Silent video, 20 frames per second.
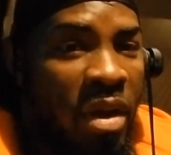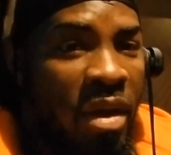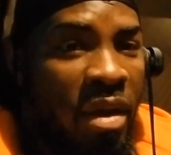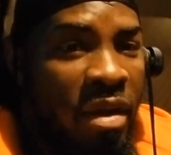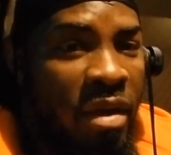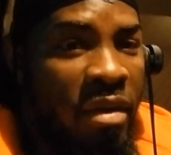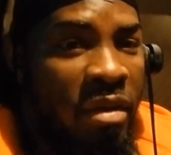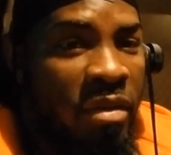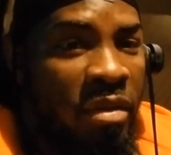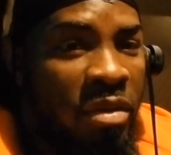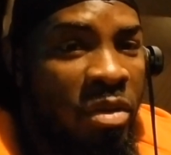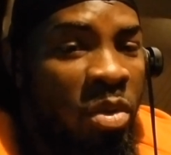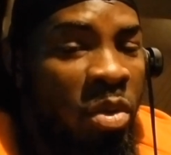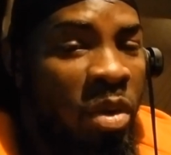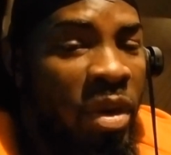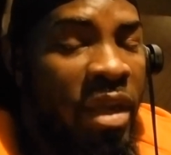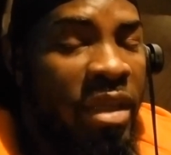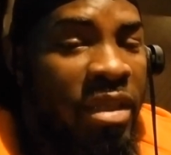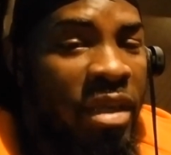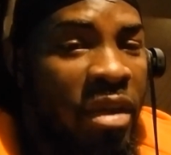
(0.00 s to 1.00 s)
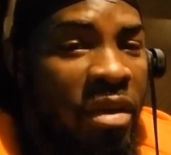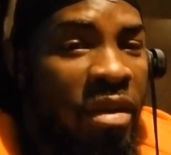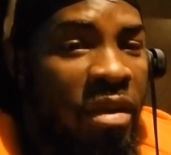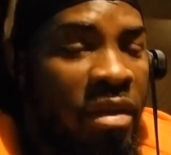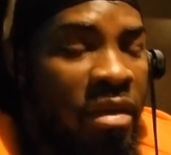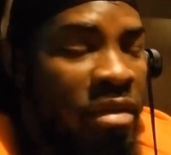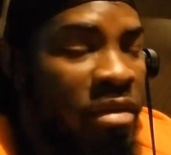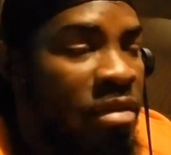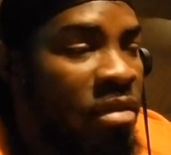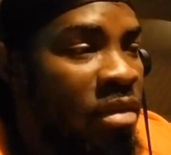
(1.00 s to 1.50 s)
uh, coolant
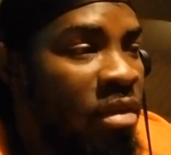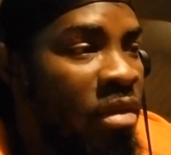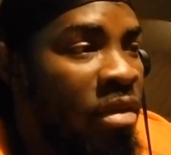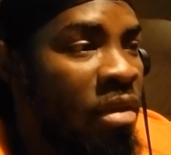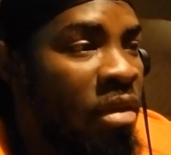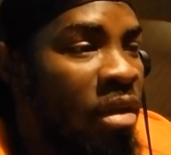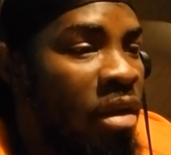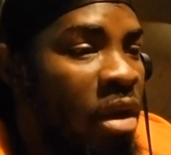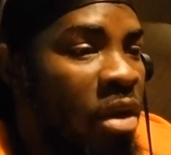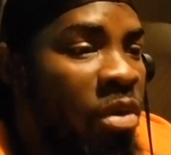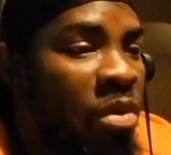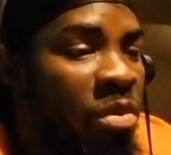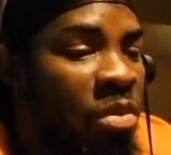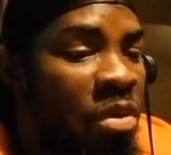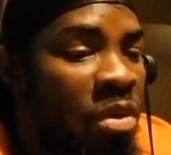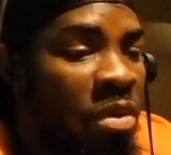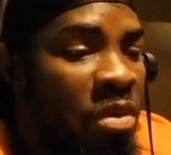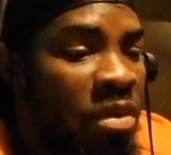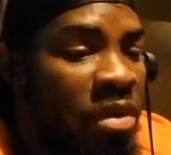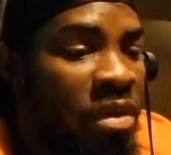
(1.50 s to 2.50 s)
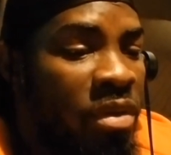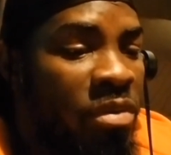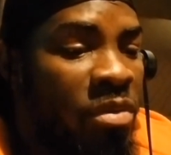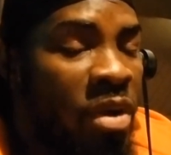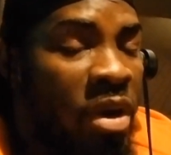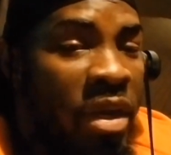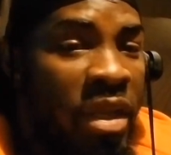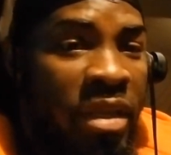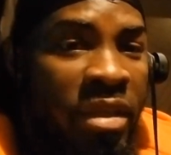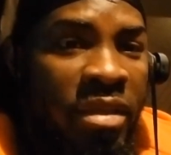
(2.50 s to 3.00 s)
on the on the road
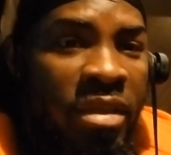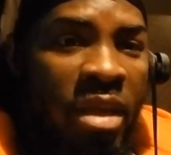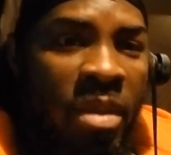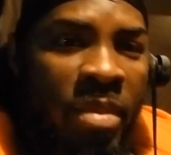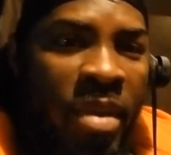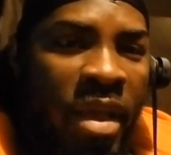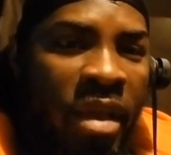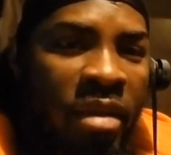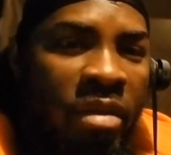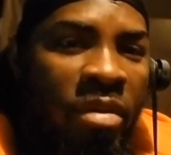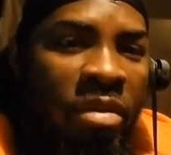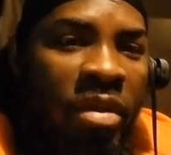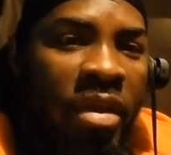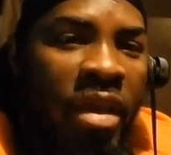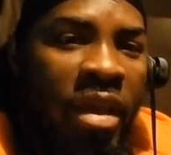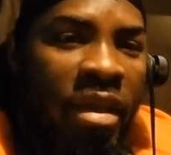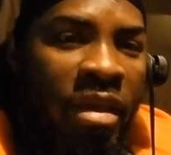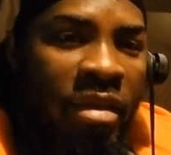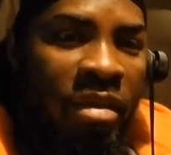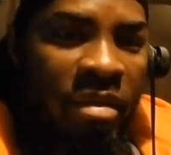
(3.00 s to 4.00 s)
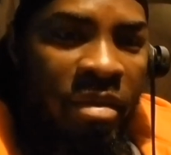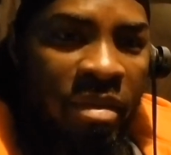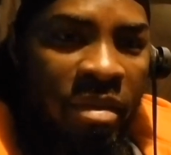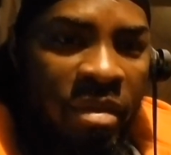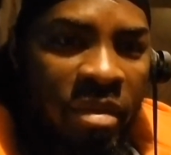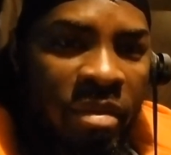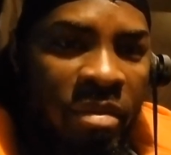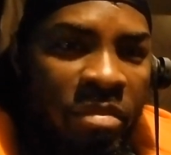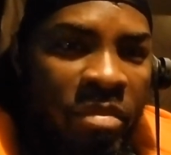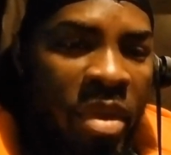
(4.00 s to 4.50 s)
running. So I'm like, okay,
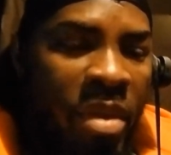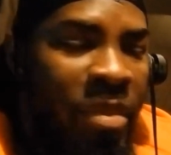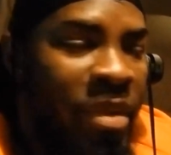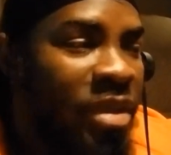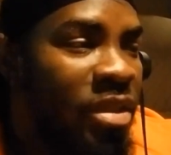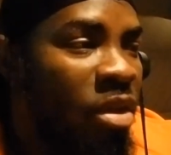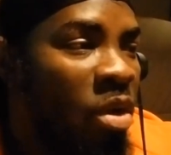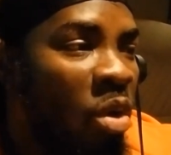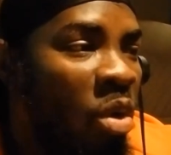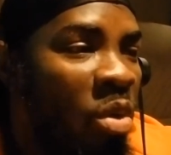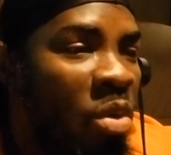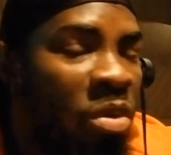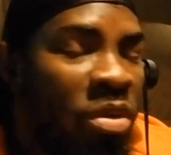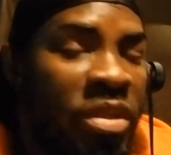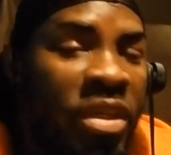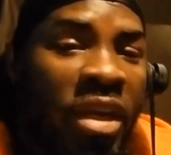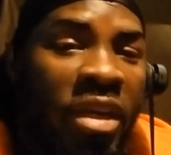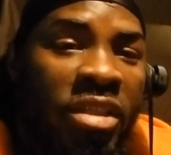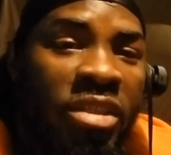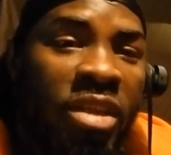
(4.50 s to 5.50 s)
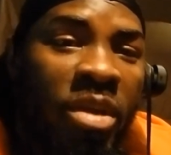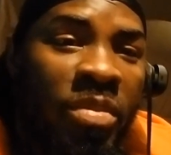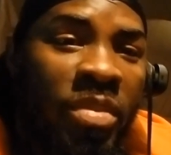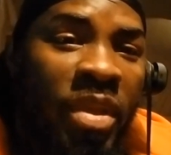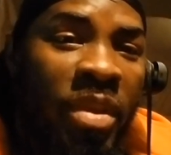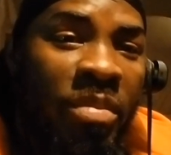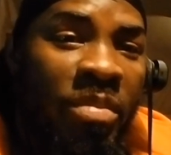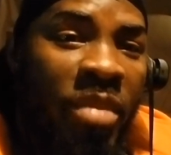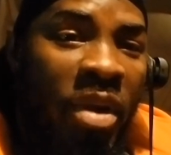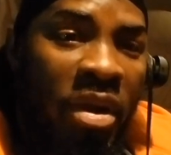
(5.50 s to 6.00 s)
maybe it's a hose or
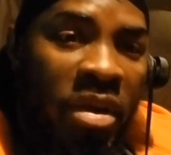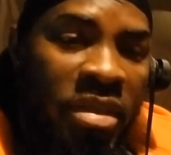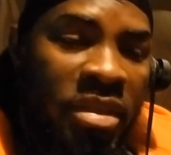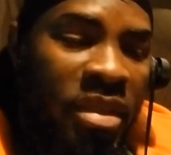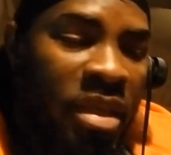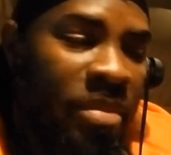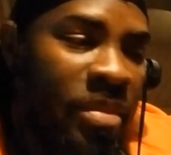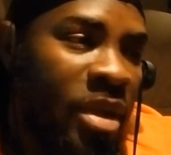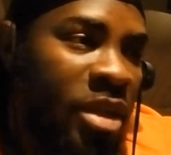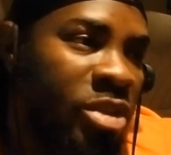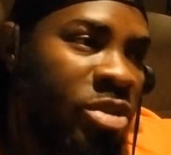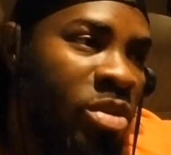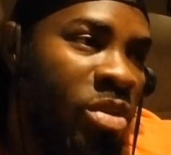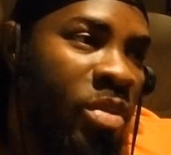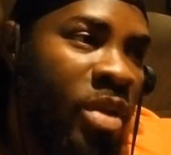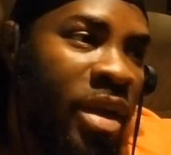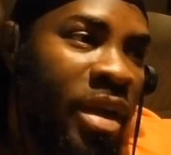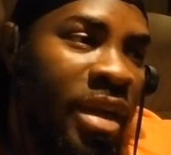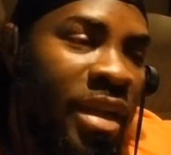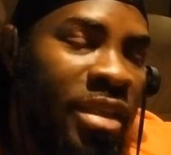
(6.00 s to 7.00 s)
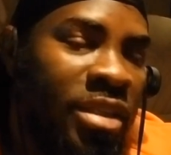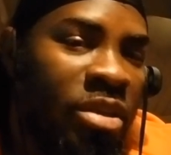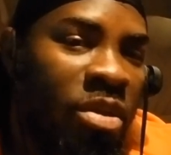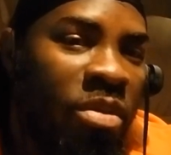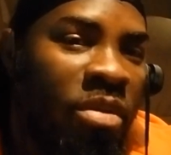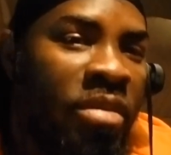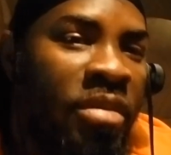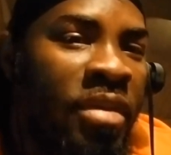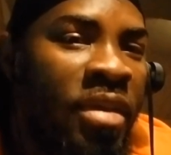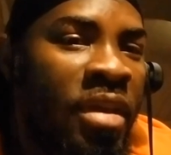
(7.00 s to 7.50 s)
something burst. I'm not sure what it
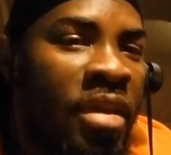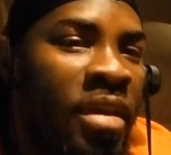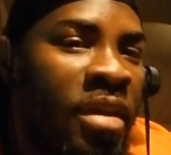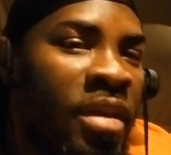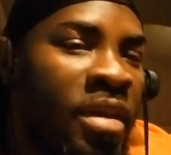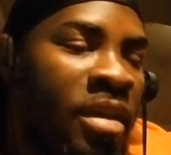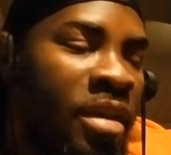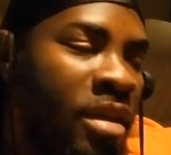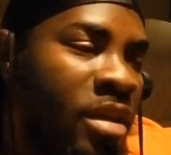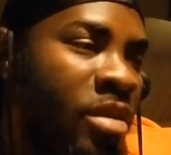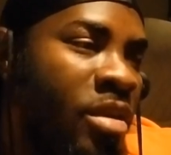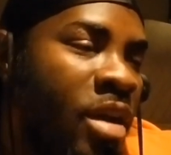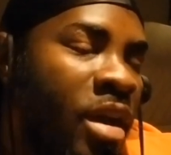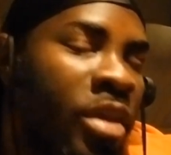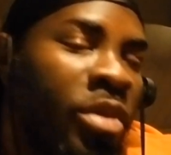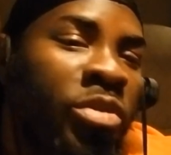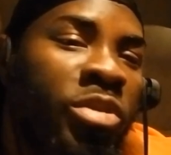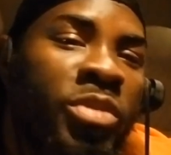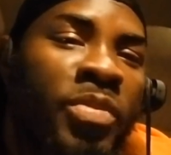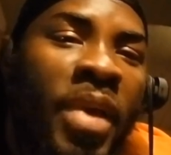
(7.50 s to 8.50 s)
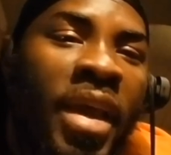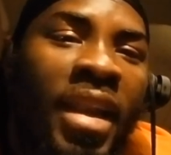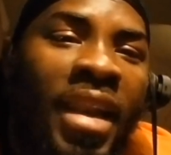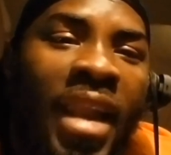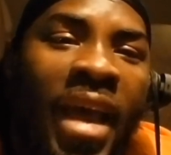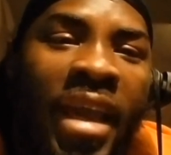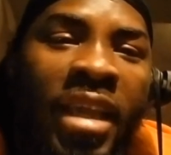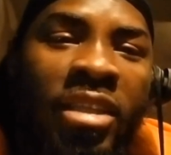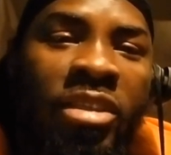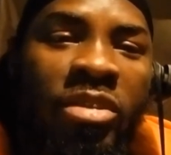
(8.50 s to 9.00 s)
is. So, you know, I use
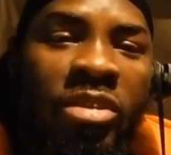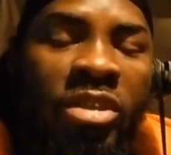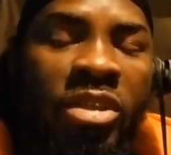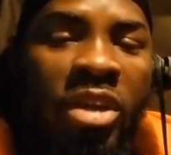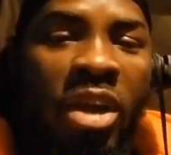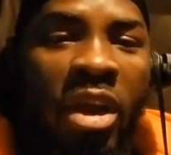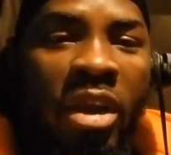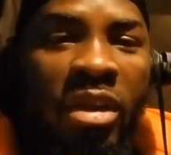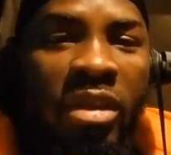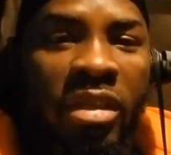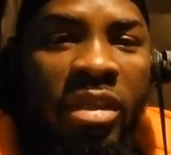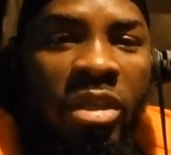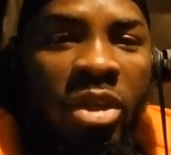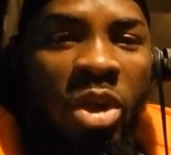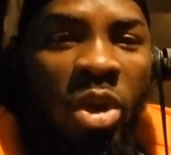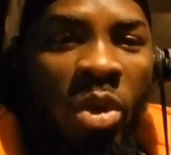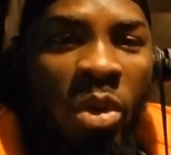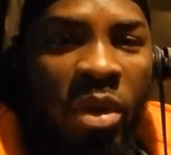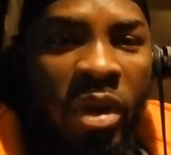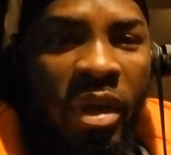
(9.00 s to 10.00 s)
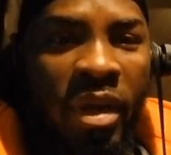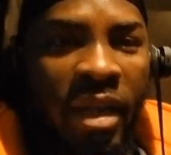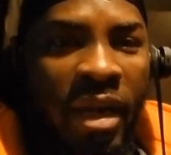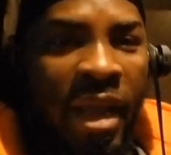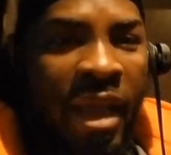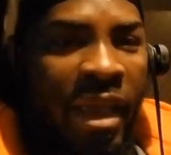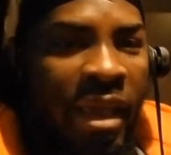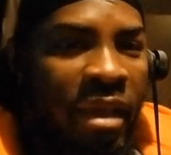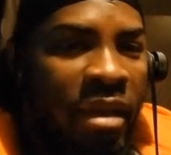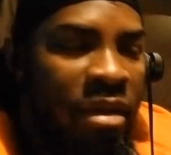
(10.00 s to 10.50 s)
my light to start look
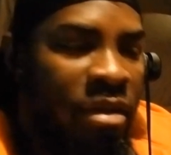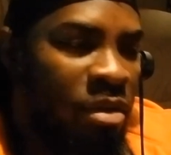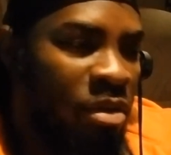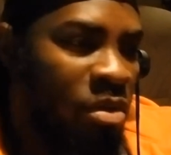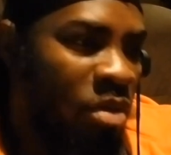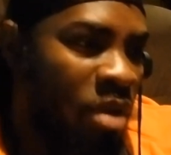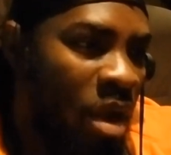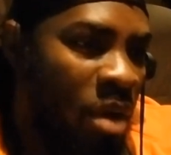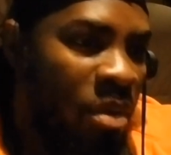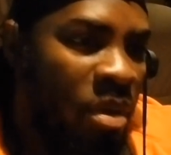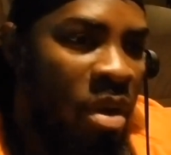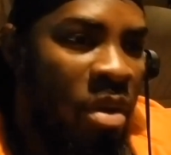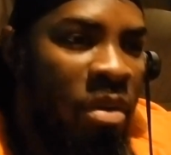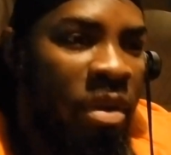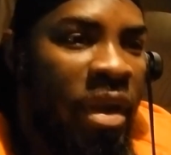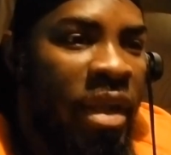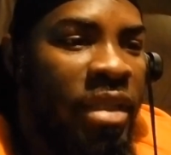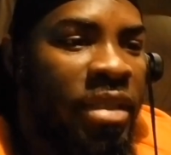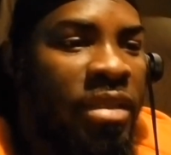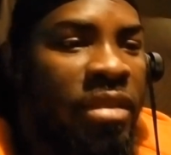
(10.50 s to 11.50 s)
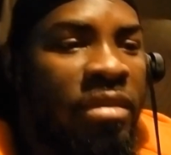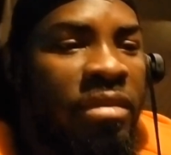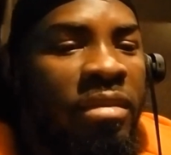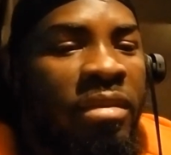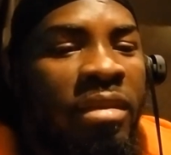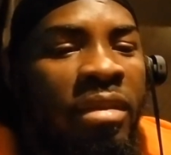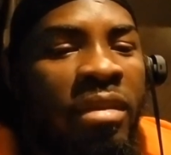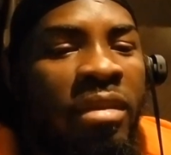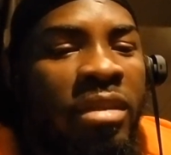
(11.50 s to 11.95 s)
like look around and